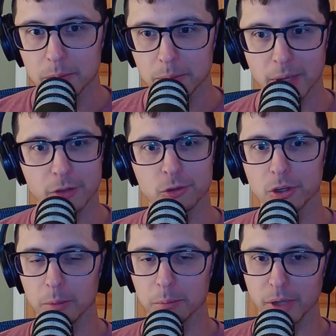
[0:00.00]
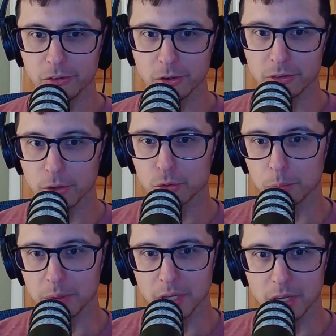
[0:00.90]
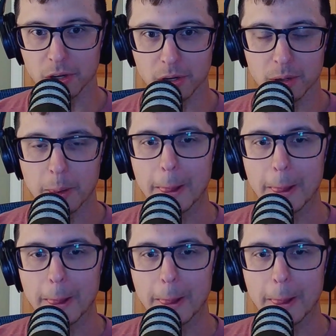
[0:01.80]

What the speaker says: Pastor, God bless you. Thanks for being here.